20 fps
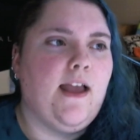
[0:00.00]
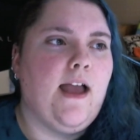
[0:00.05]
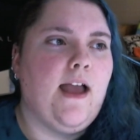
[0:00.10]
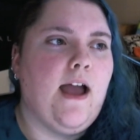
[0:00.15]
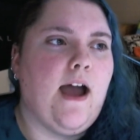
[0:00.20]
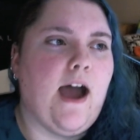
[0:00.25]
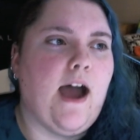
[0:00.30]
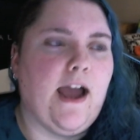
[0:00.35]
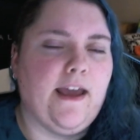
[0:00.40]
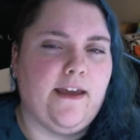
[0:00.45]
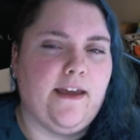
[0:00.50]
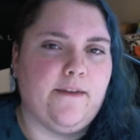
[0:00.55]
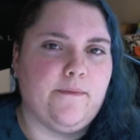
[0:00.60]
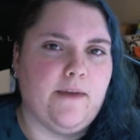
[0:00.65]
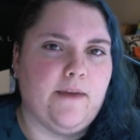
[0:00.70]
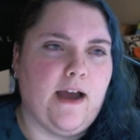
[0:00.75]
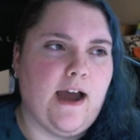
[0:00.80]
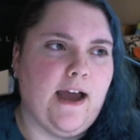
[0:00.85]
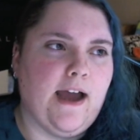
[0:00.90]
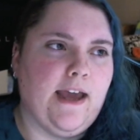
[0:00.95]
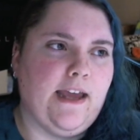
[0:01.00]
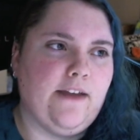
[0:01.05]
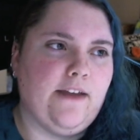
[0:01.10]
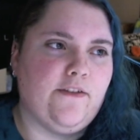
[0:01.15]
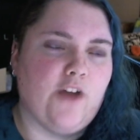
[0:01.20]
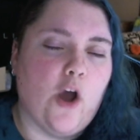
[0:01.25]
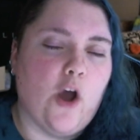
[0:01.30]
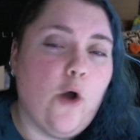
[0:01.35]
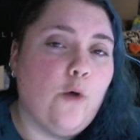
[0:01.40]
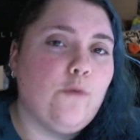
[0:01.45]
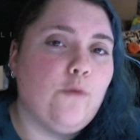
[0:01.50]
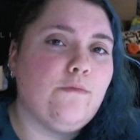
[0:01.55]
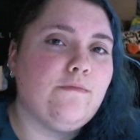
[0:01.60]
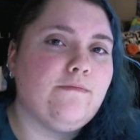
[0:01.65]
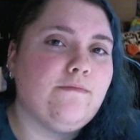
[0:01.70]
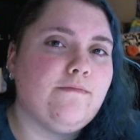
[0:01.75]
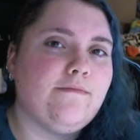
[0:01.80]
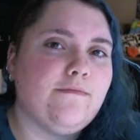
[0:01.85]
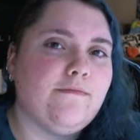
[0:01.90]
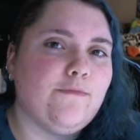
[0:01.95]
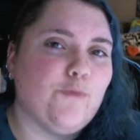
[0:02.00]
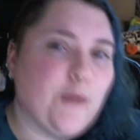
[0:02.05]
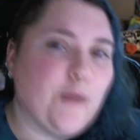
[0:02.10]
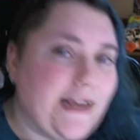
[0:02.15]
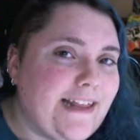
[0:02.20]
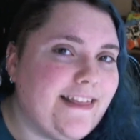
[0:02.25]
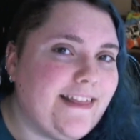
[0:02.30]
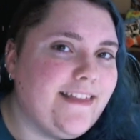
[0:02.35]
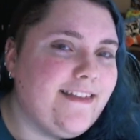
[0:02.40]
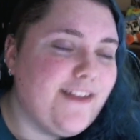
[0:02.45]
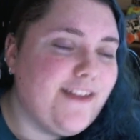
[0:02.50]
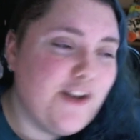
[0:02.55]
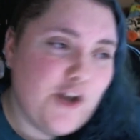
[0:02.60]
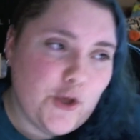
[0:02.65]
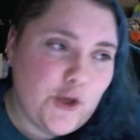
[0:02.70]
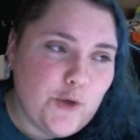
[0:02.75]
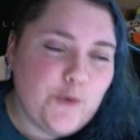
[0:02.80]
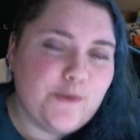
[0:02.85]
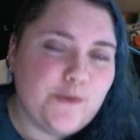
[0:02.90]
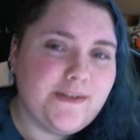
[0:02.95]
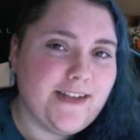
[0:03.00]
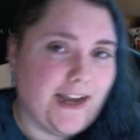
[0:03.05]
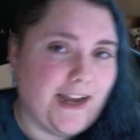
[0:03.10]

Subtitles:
I don't read the news.